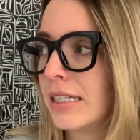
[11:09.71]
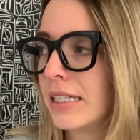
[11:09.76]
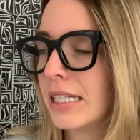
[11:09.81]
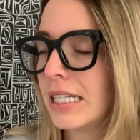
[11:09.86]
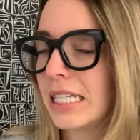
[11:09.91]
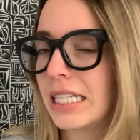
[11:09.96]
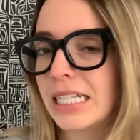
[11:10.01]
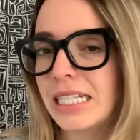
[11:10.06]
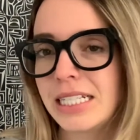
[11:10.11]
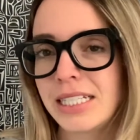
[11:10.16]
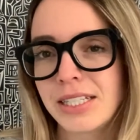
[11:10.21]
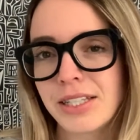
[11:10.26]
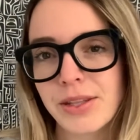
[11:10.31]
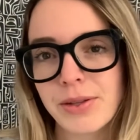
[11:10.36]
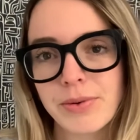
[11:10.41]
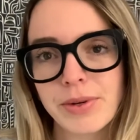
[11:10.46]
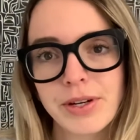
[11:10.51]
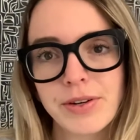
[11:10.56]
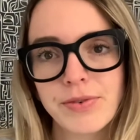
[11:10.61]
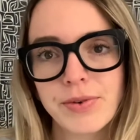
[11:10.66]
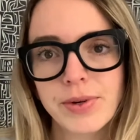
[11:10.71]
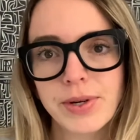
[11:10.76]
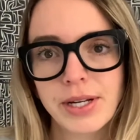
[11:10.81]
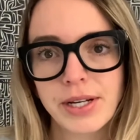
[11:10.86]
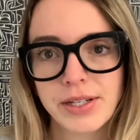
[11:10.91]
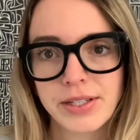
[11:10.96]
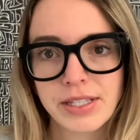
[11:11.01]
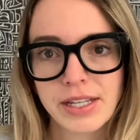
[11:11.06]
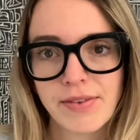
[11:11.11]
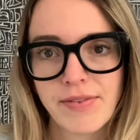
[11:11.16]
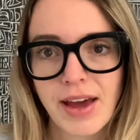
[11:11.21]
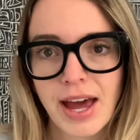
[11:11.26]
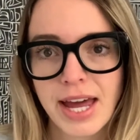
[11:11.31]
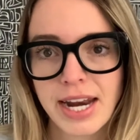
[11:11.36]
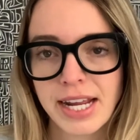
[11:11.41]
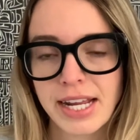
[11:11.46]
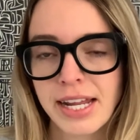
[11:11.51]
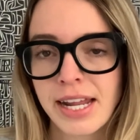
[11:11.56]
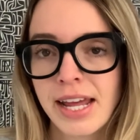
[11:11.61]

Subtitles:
at least 3 or 4 years I've had it.